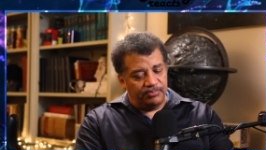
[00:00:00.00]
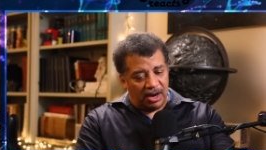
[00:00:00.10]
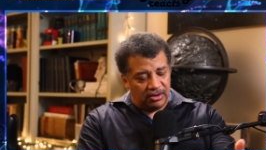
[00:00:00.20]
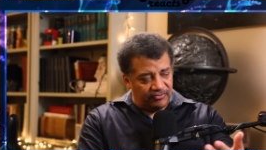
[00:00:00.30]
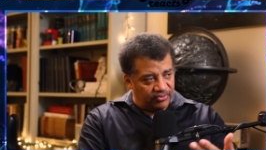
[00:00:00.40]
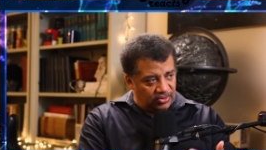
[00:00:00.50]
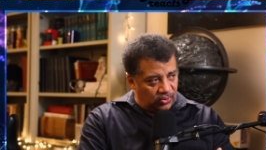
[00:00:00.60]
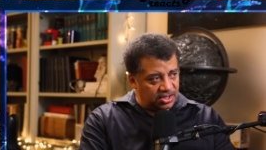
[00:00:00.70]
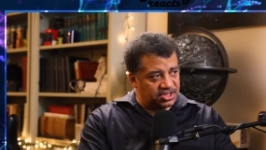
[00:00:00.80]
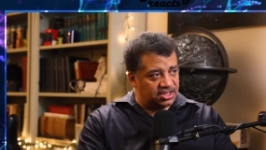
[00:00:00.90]
we
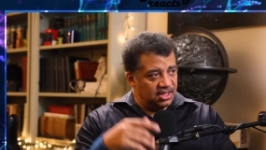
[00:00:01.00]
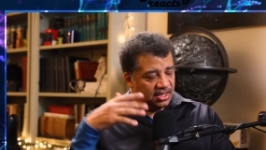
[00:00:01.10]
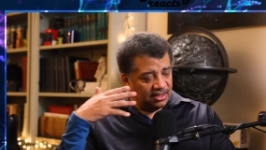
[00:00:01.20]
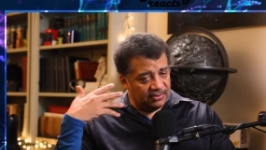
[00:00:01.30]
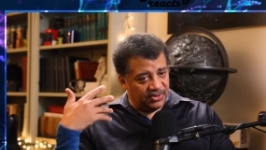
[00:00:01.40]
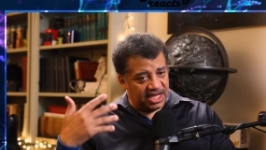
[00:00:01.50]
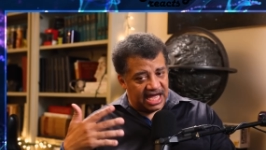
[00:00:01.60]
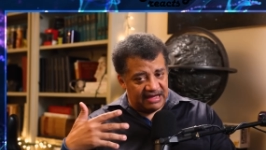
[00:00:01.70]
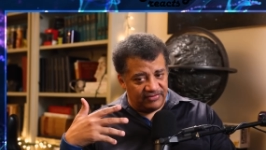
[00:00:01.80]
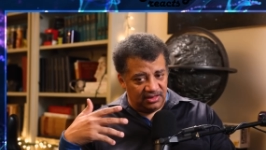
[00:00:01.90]
borrowed from Norse.
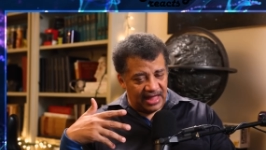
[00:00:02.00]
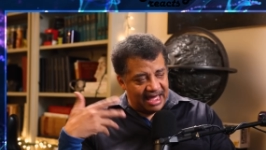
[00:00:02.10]
We have